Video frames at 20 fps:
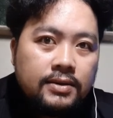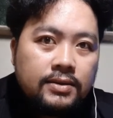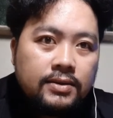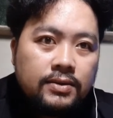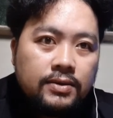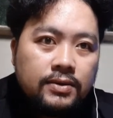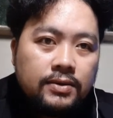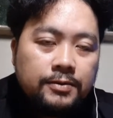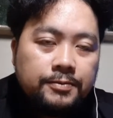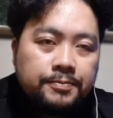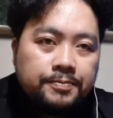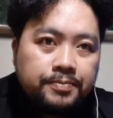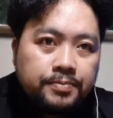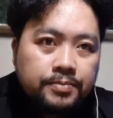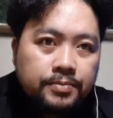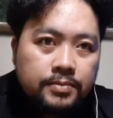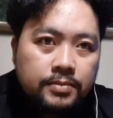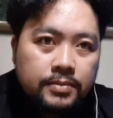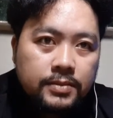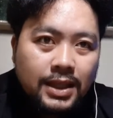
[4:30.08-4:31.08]
So
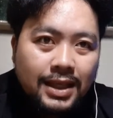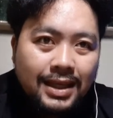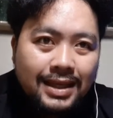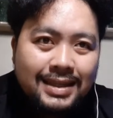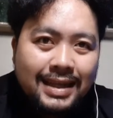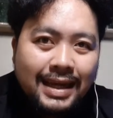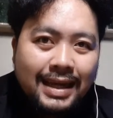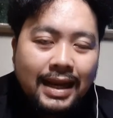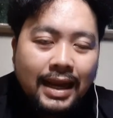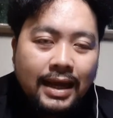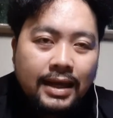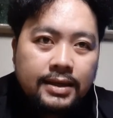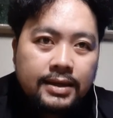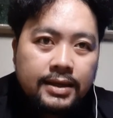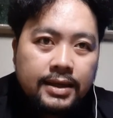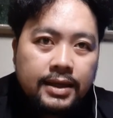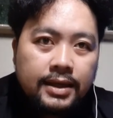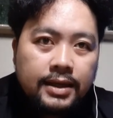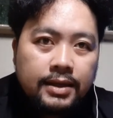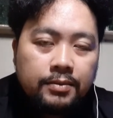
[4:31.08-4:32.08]
they like
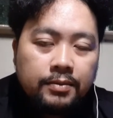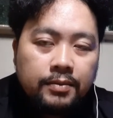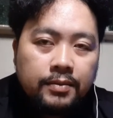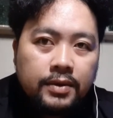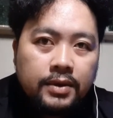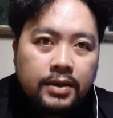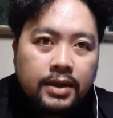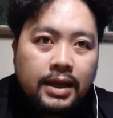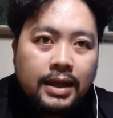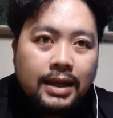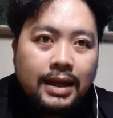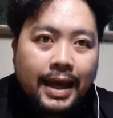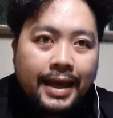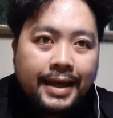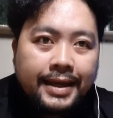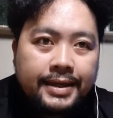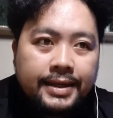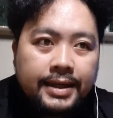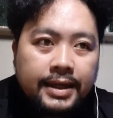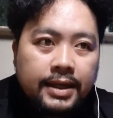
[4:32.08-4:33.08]

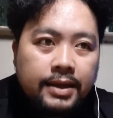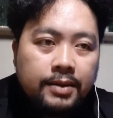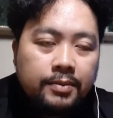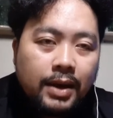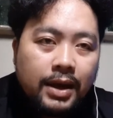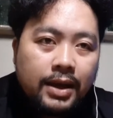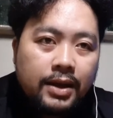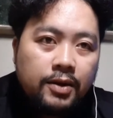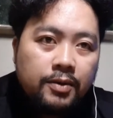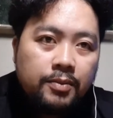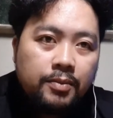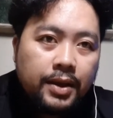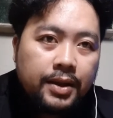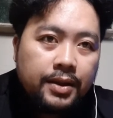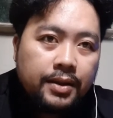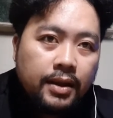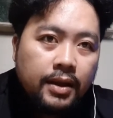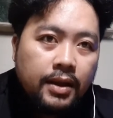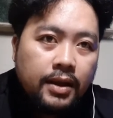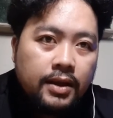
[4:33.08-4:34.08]
the
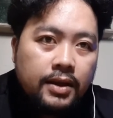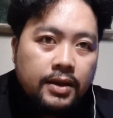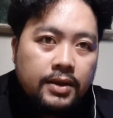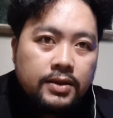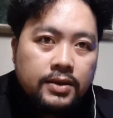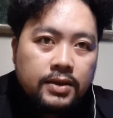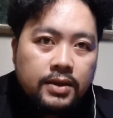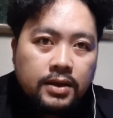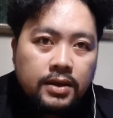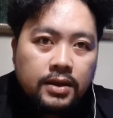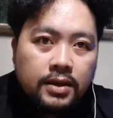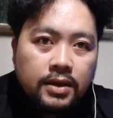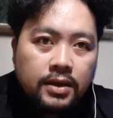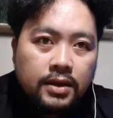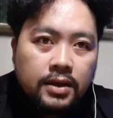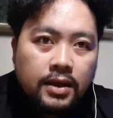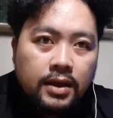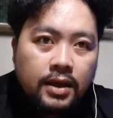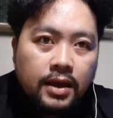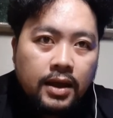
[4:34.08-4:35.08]
environment
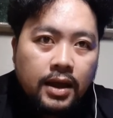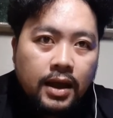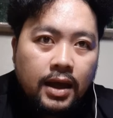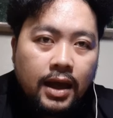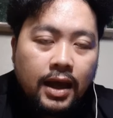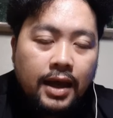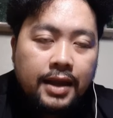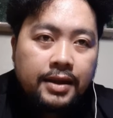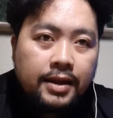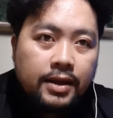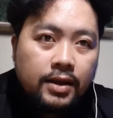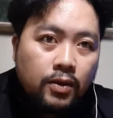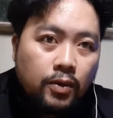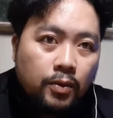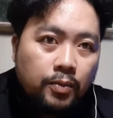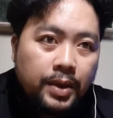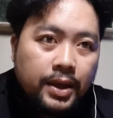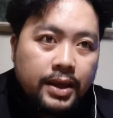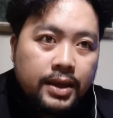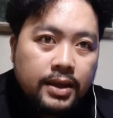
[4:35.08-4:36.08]
na
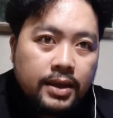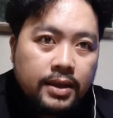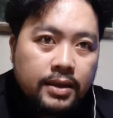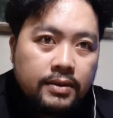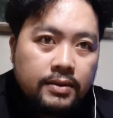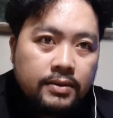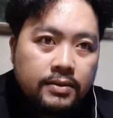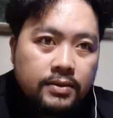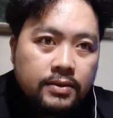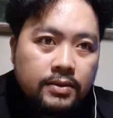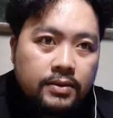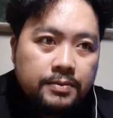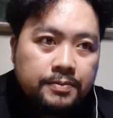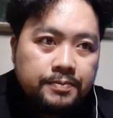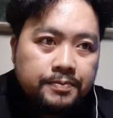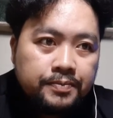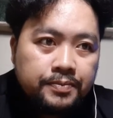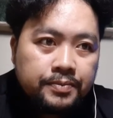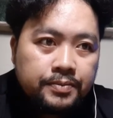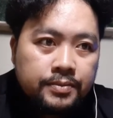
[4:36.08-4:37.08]
anaerobic. So
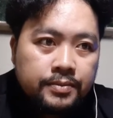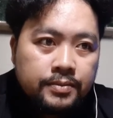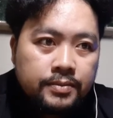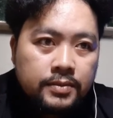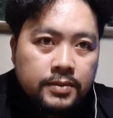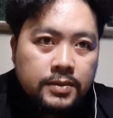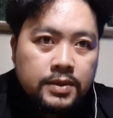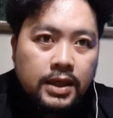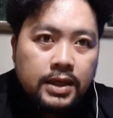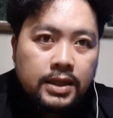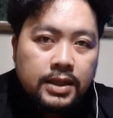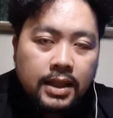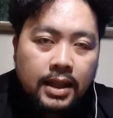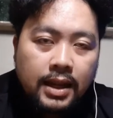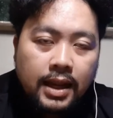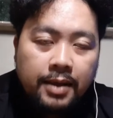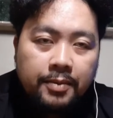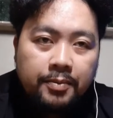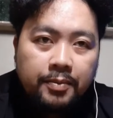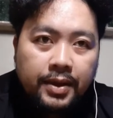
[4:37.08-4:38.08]
they
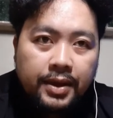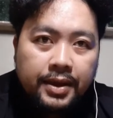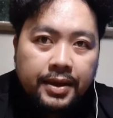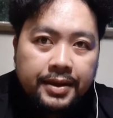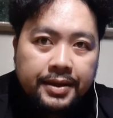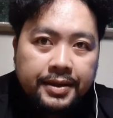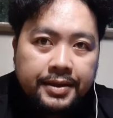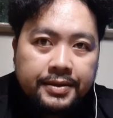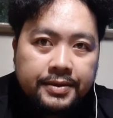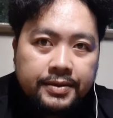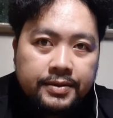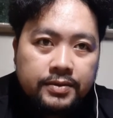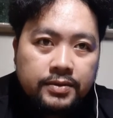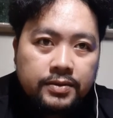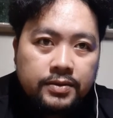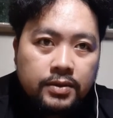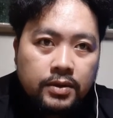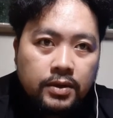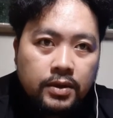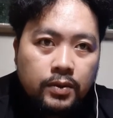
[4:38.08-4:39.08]
thrive in
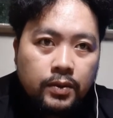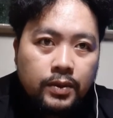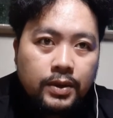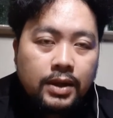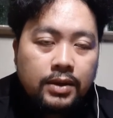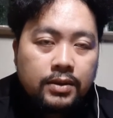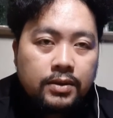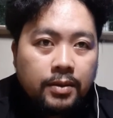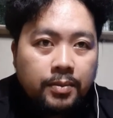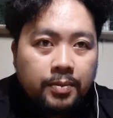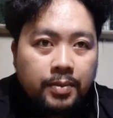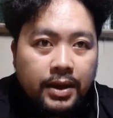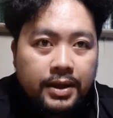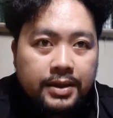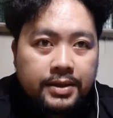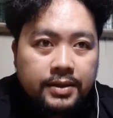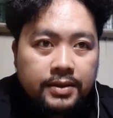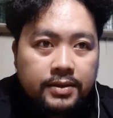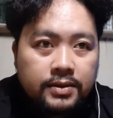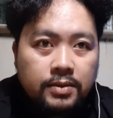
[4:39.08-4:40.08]
without the
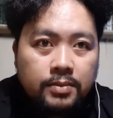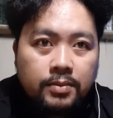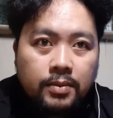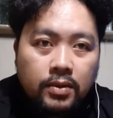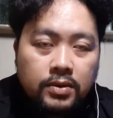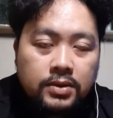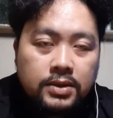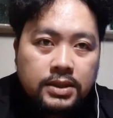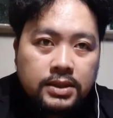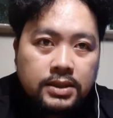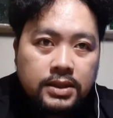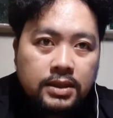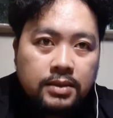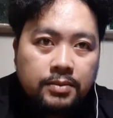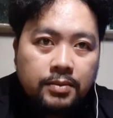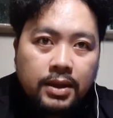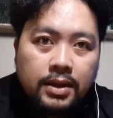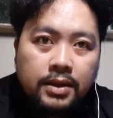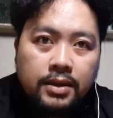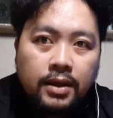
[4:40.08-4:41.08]
presence of
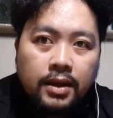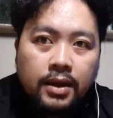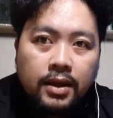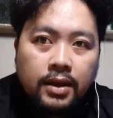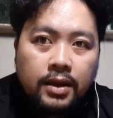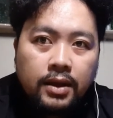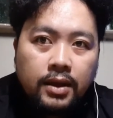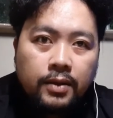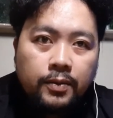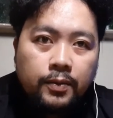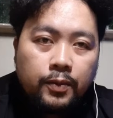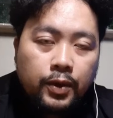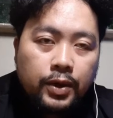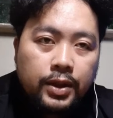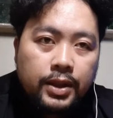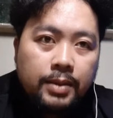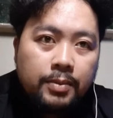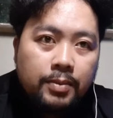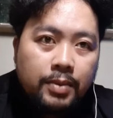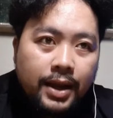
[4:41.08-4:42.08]
oxygen. But if
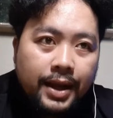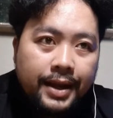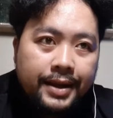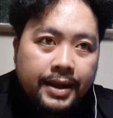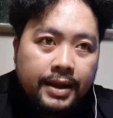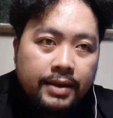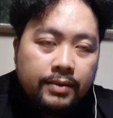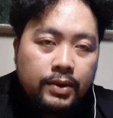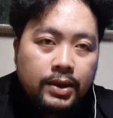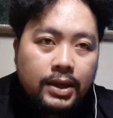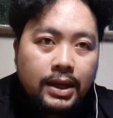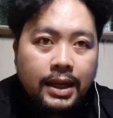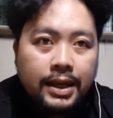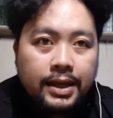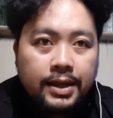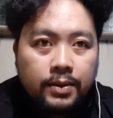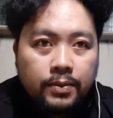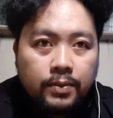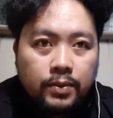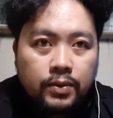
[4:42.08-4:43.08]
we debride and we
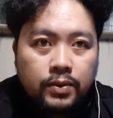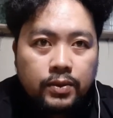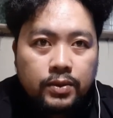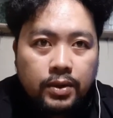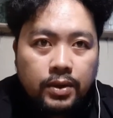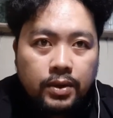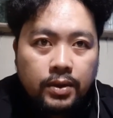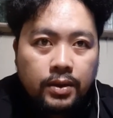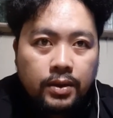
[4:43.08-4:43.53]
clean the wound,